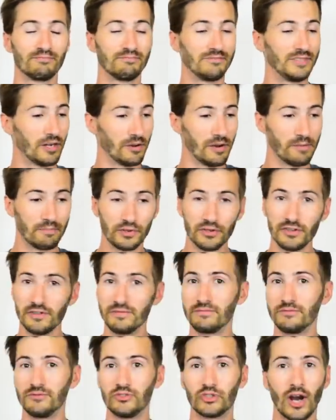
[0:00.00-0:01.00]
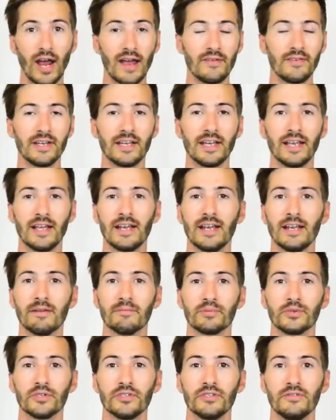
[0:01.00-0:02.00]
you know, improve driving and
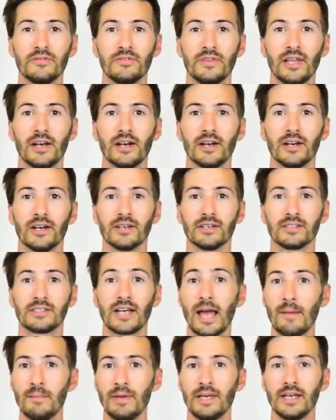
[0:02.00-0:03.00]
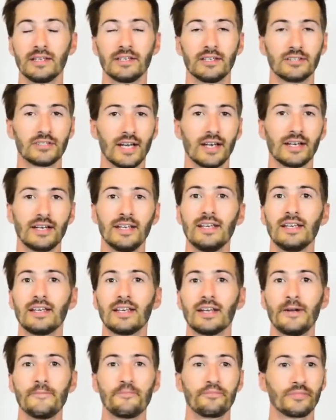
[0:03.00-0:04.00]
improve their timing and their
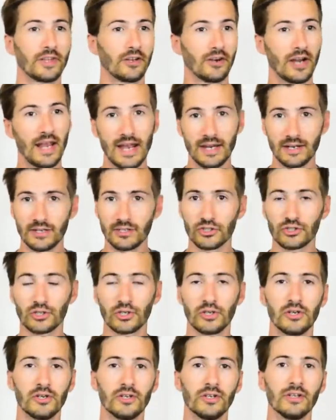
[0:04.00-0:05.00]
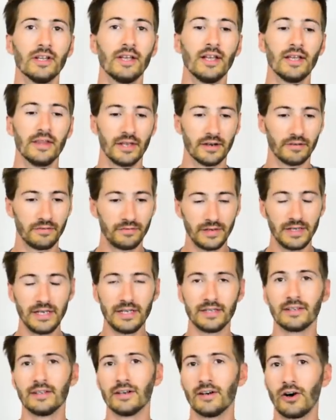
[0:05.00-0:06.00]
technique, and their hand control, their
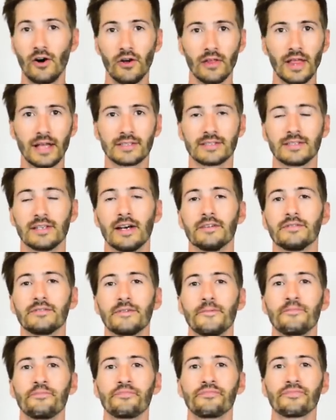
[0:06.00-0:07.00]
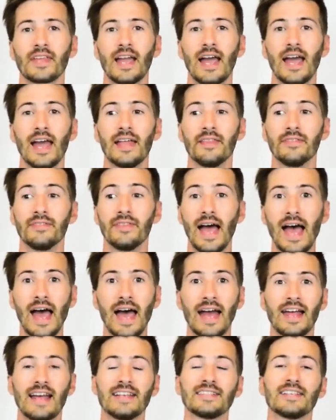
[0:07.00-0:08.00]
feet, all that stuff. And
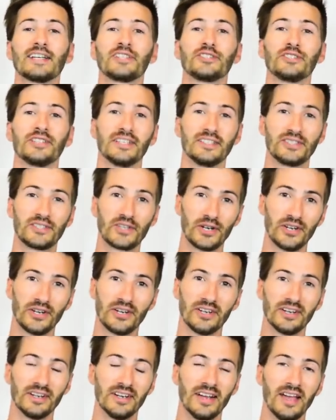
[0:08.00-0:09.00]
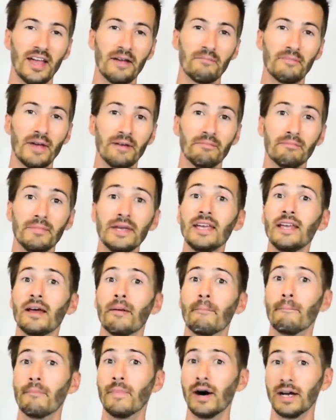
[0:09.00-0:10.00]
that has actually in turn made me a
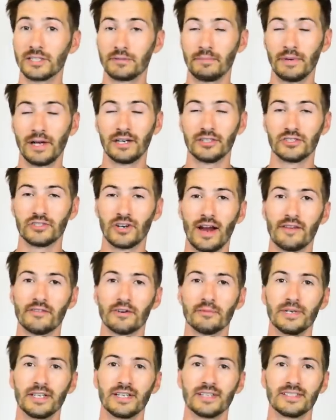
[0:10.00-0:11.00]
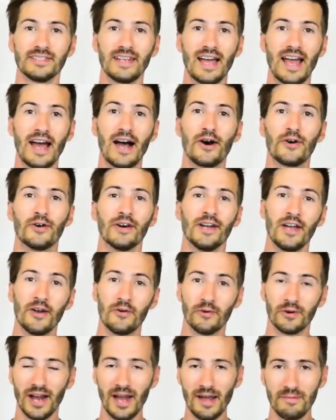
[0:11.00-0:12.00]
much better driver, because now
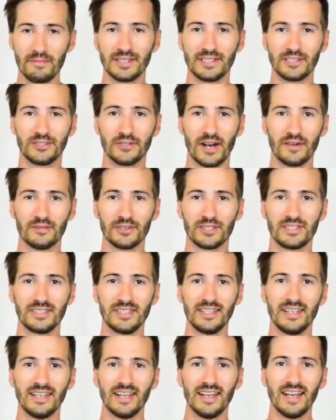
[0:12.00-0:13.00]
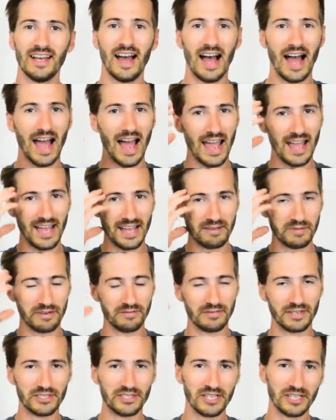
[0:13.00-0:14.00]
when I'm in the driver's seat, I am
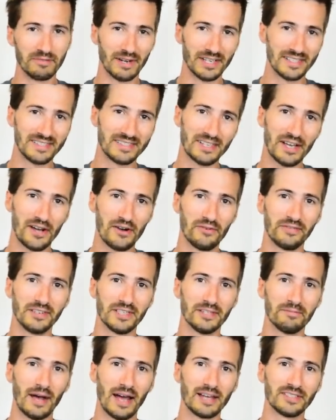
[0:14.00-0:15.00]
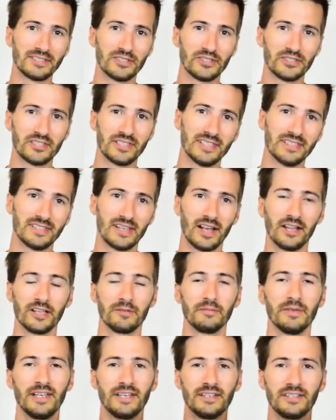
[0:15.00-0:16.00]
envisioning myself in the passenger seat
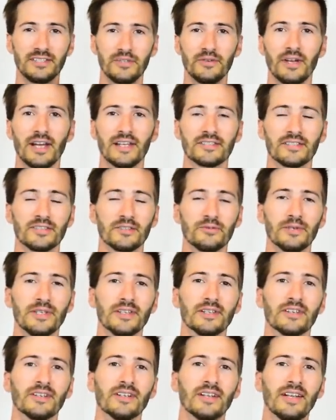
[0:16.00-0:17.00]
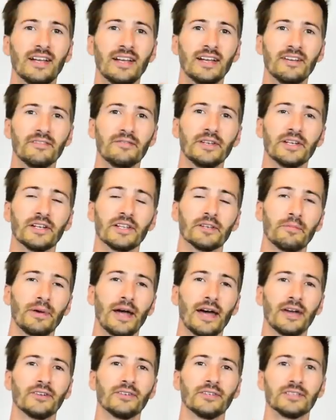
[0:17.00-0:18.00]
telling me, two hands on the wheel, feet on the
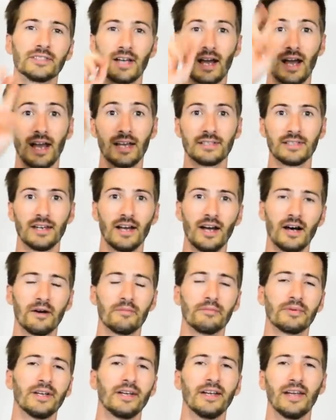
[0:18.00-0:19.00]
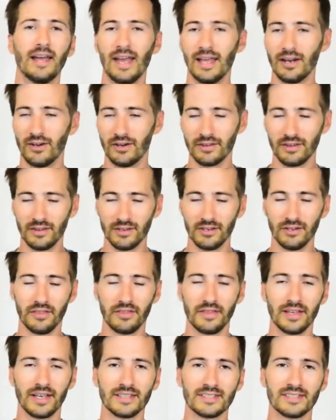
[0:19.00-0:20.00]
pedals, eyes up, and all the little
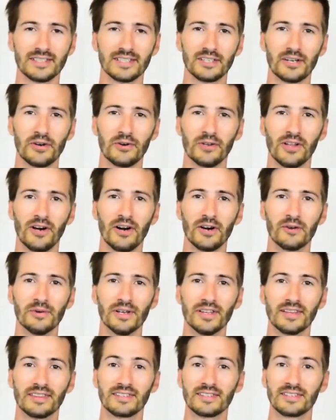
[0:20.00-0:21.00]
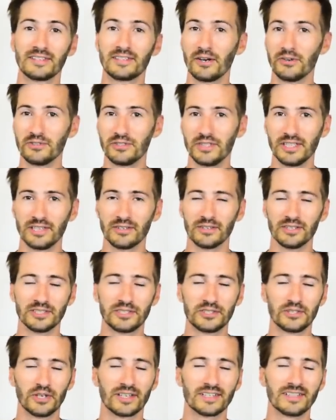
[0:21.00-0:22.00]
things that go along with coaching or
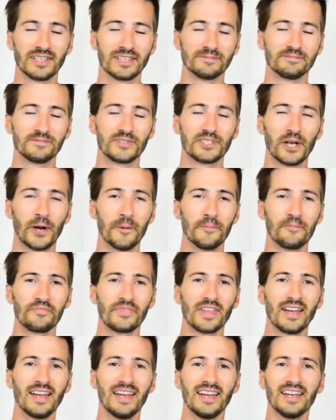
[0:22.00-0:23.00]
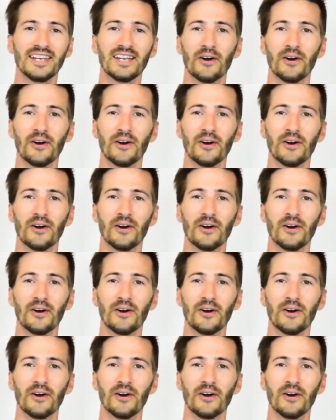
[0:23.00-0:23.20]
instructing. So, you